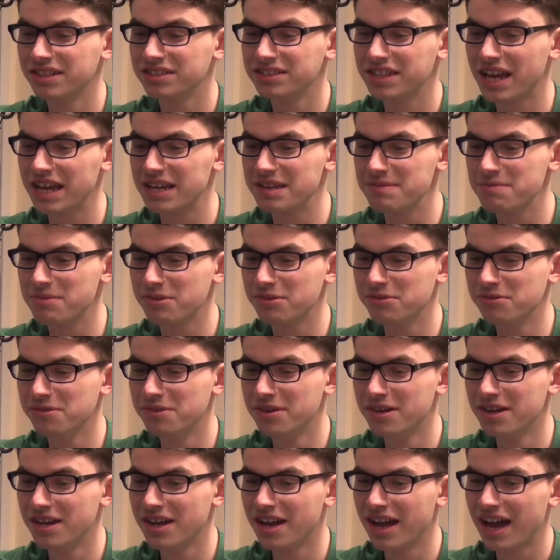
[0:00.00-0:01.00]
table,
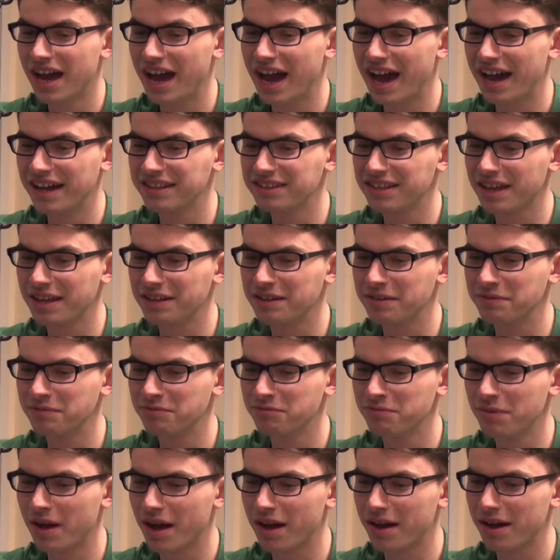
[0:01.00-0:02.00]
and then
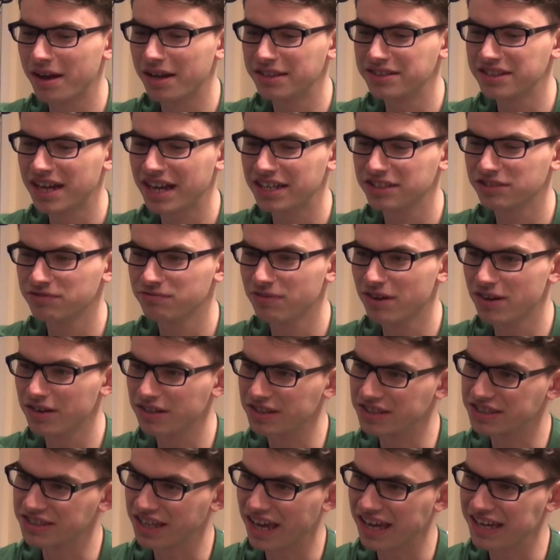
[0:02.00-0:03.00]
attach
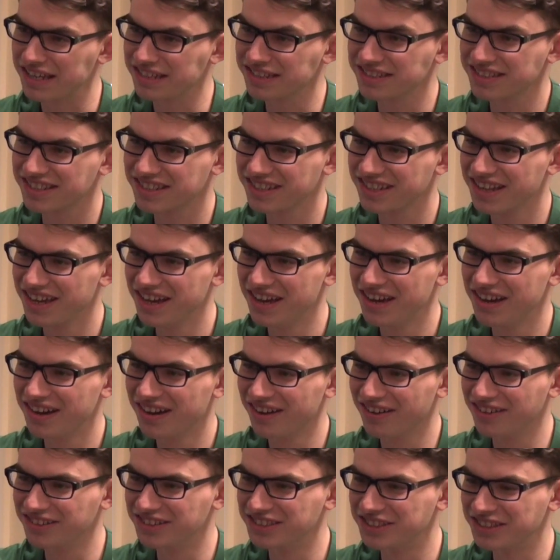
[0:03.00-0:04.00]
roller skates
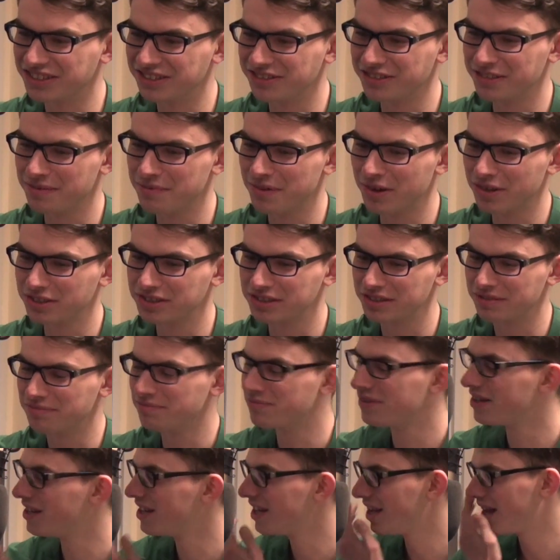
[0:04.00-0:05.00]
onto the
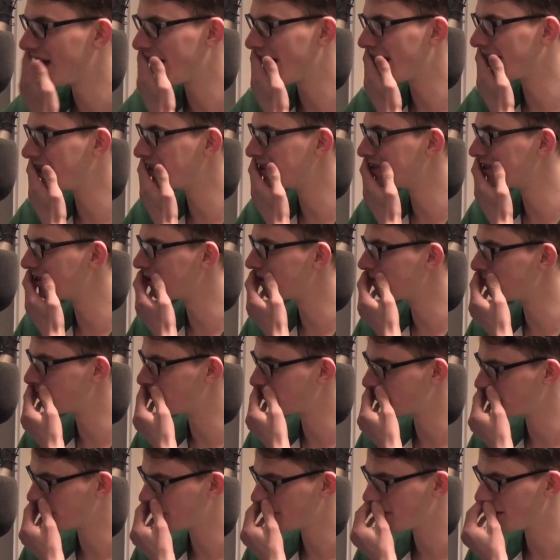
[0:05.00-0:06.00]
bottom.
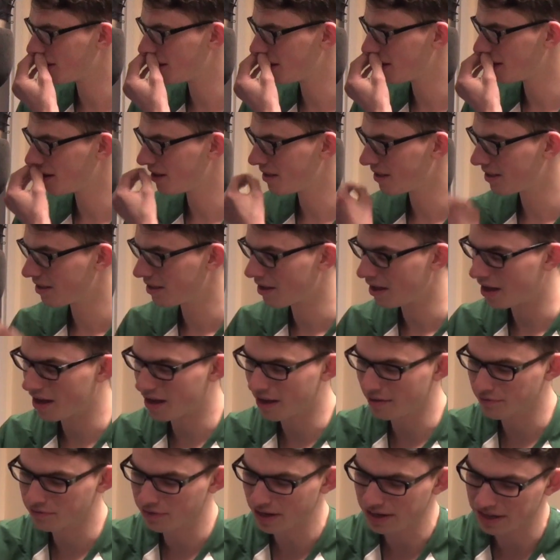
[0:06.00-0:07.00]
And
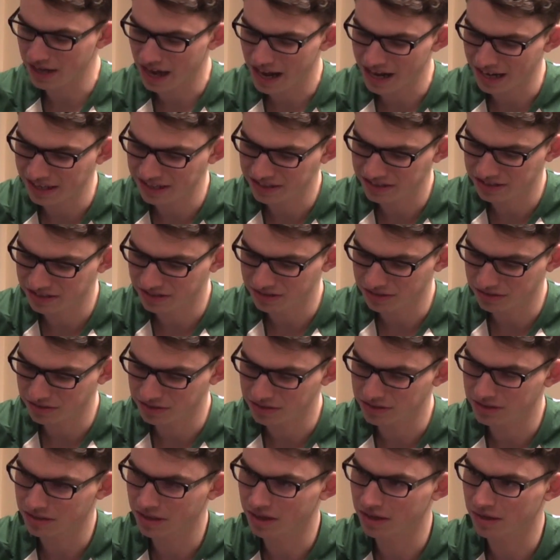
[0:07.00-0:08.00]
our friend Alex,
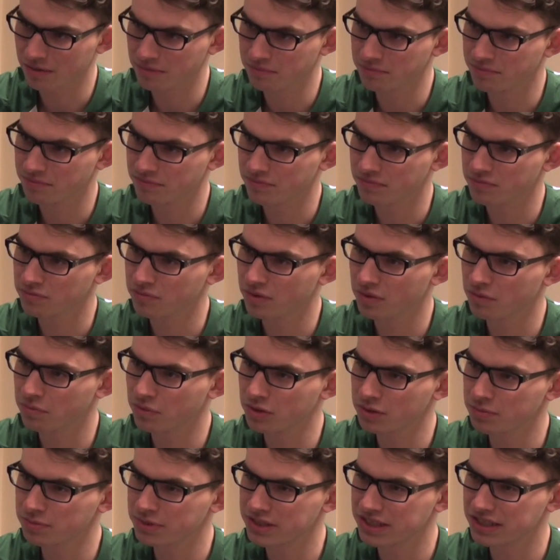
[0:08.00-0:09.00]
who's
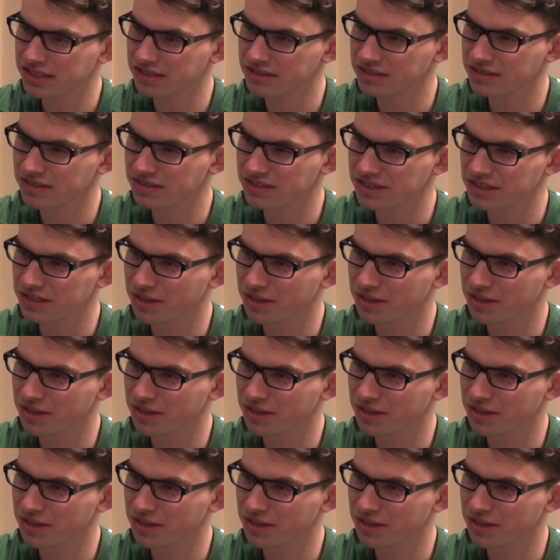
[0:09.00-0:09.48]
what position does